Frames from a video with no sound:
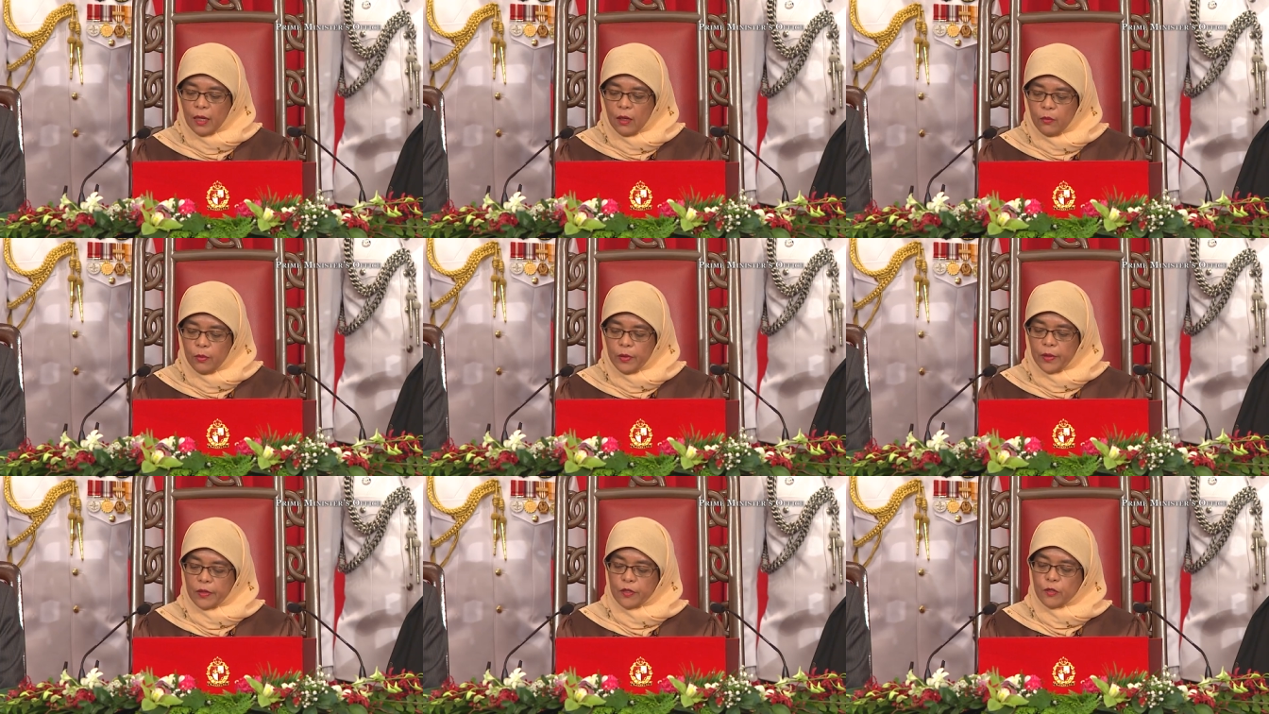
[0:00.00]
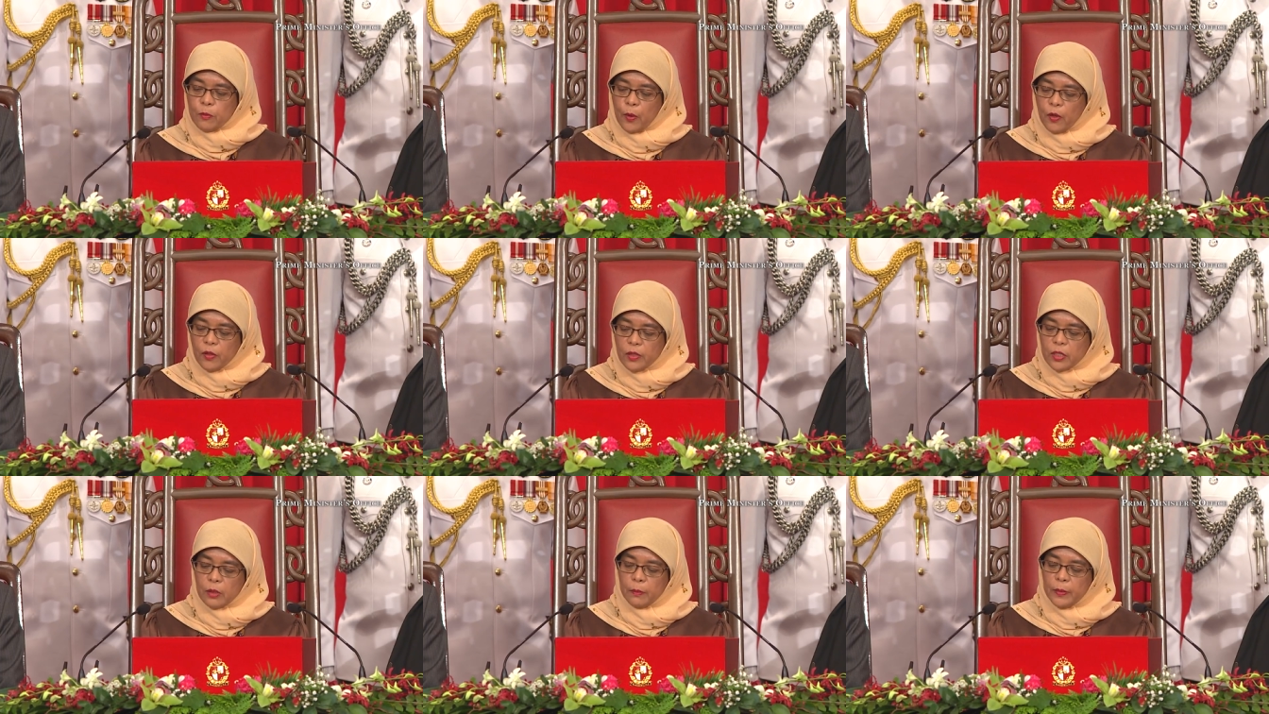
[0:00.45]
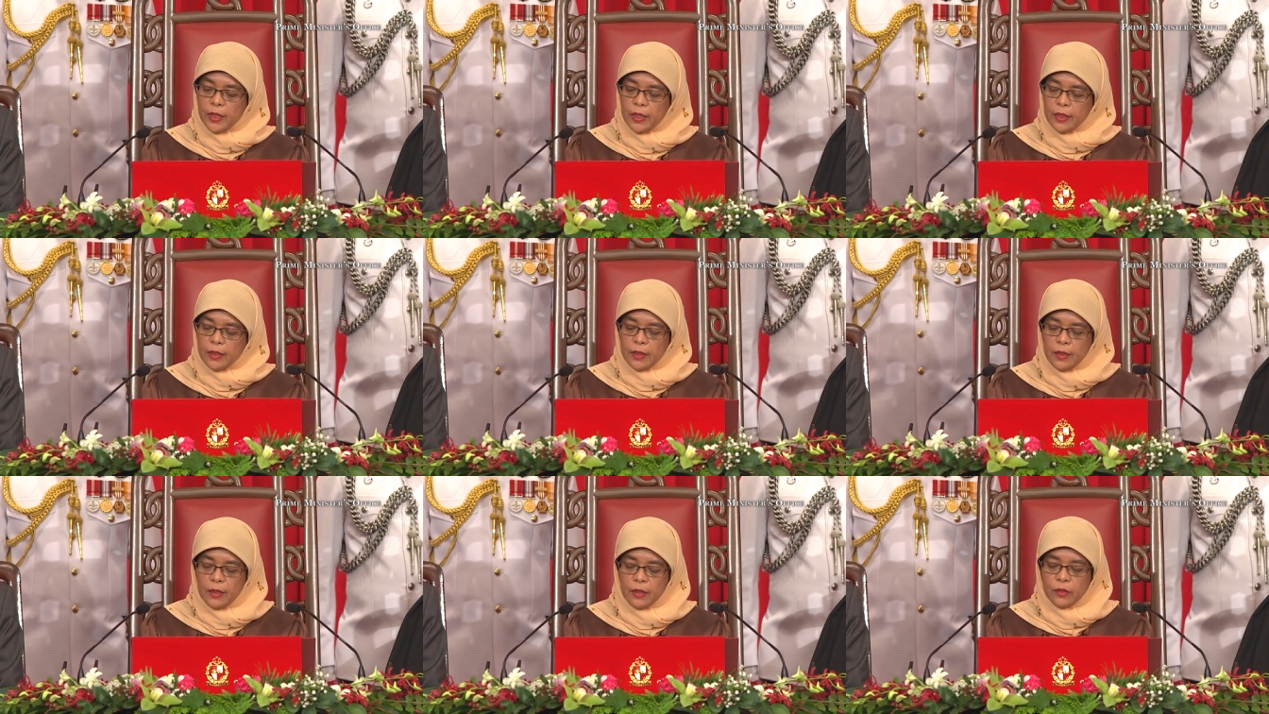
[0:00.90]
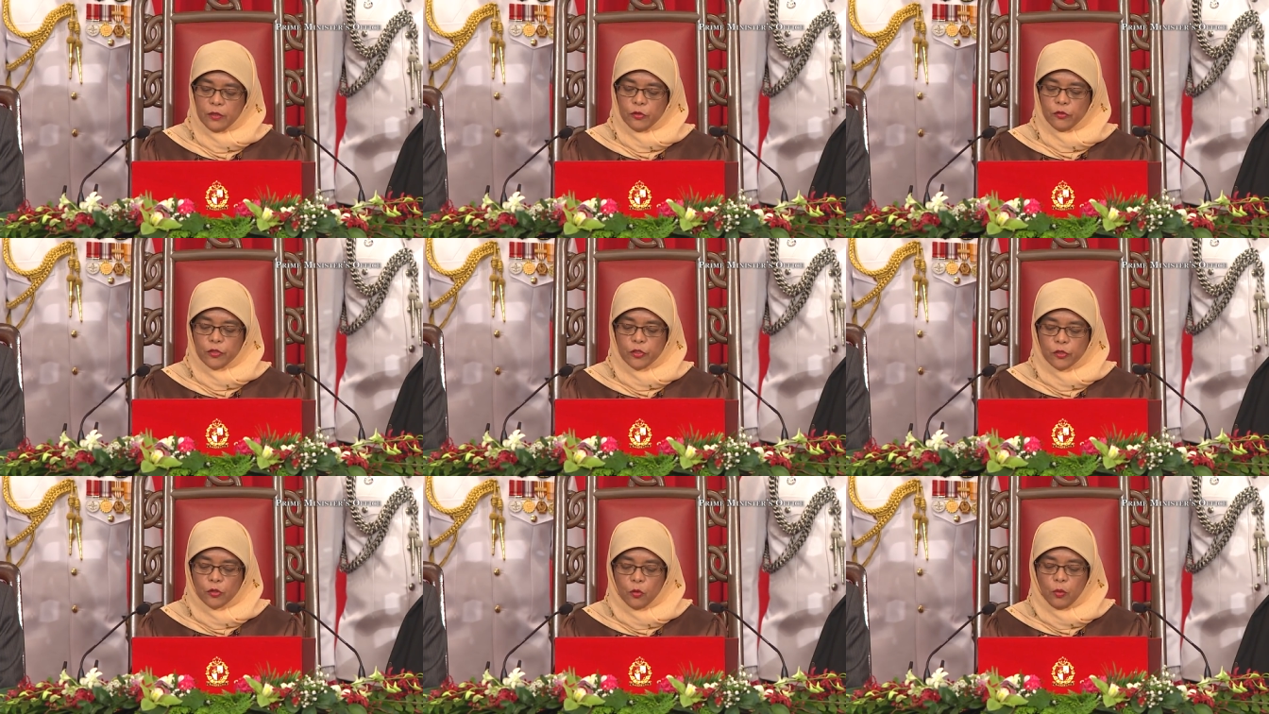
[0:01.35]
our responsibility
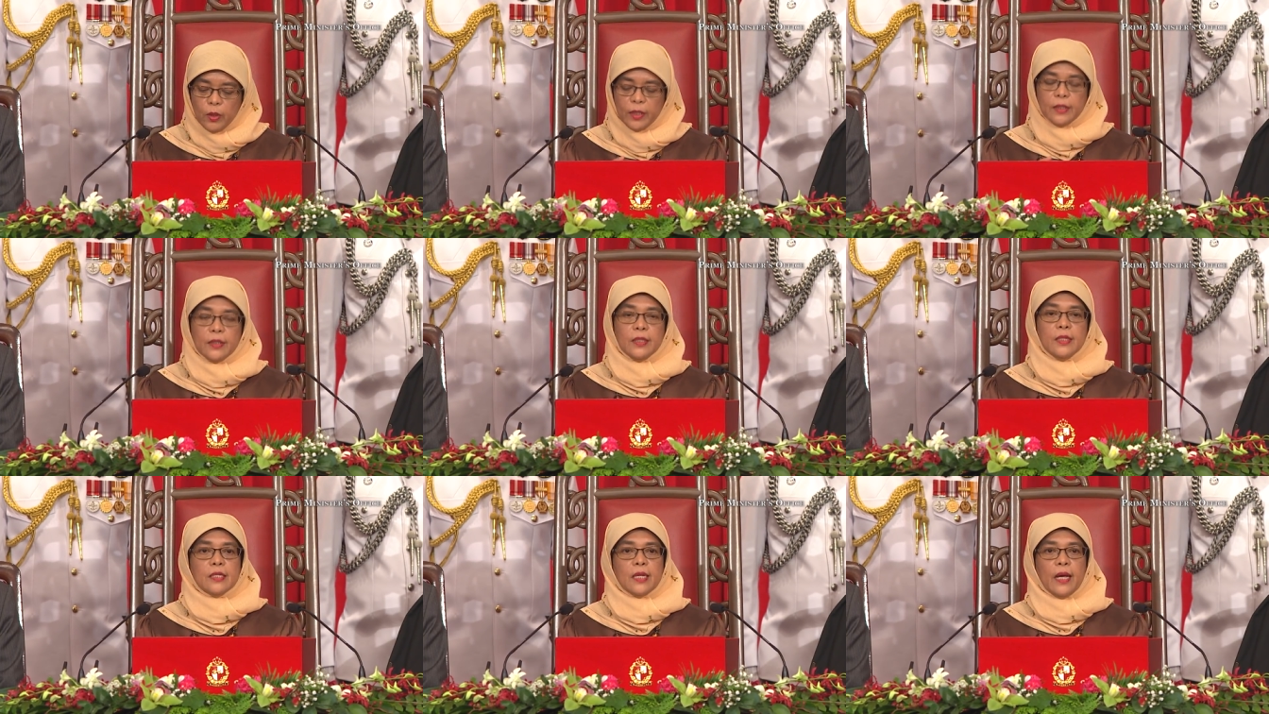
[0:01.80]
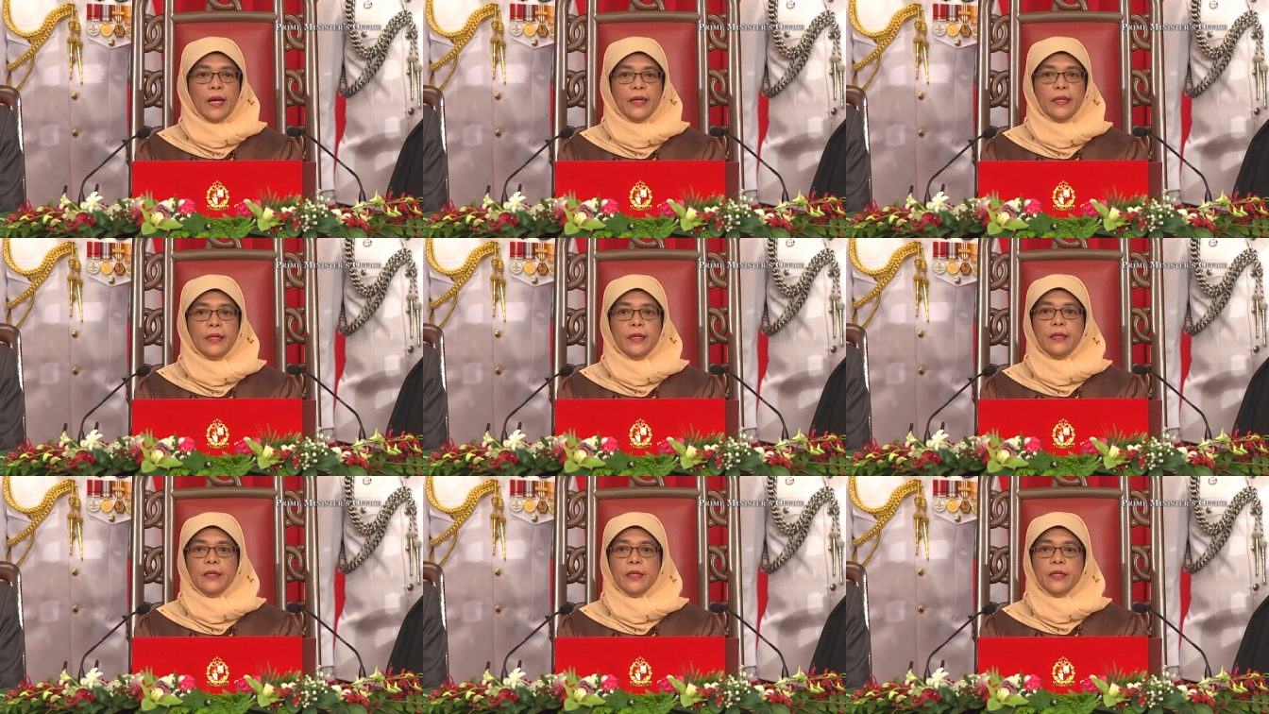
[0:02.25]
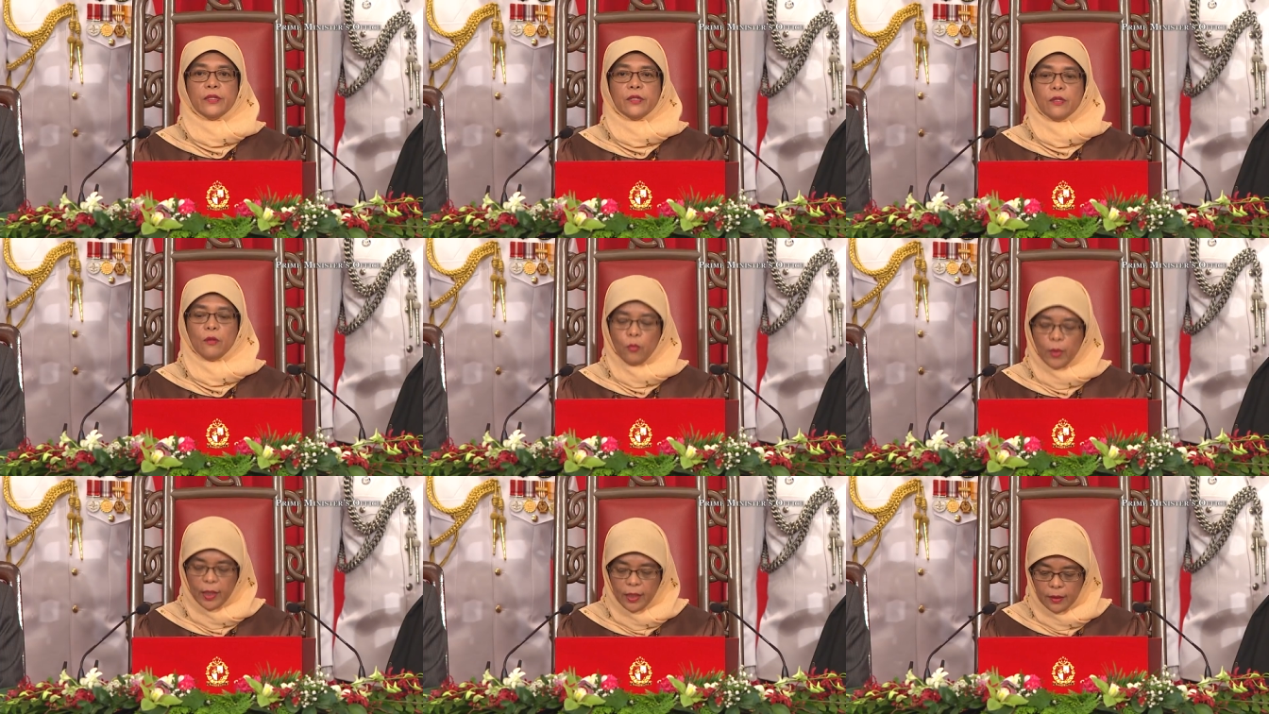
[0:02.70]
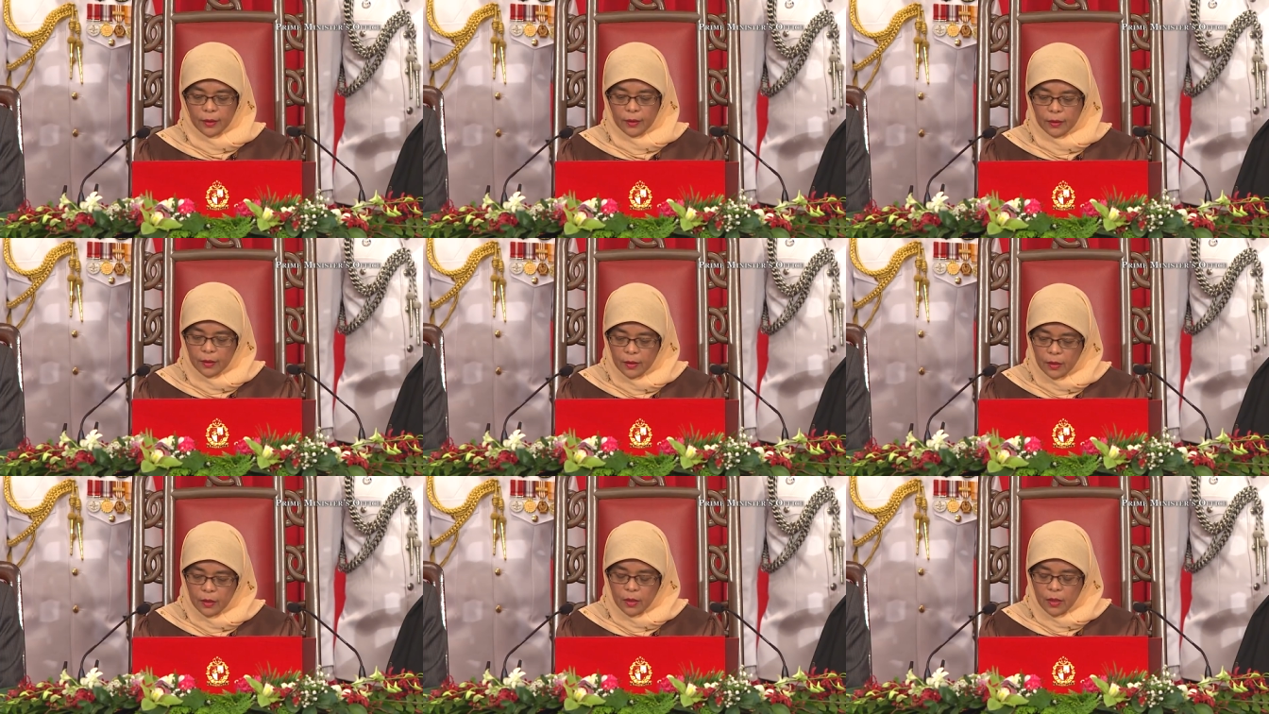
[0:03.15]
to steward this island nation well,